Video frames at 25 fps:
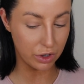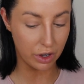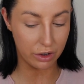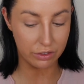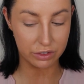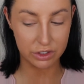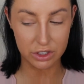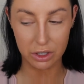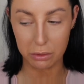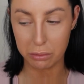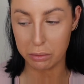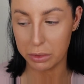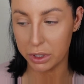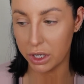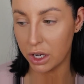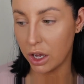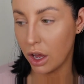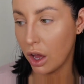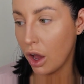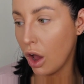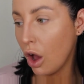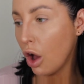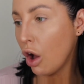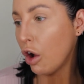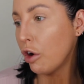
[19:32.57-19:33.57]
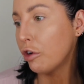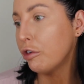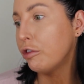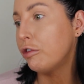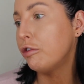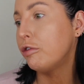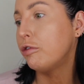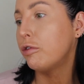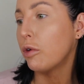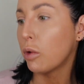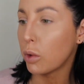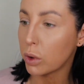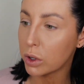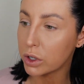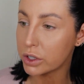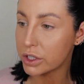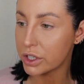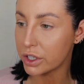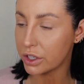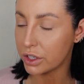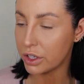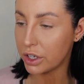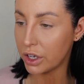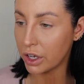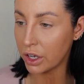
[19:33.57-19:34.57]
you have somebody
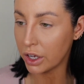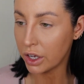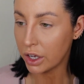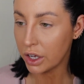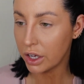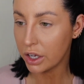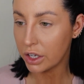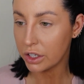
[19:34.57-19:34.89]
forcing you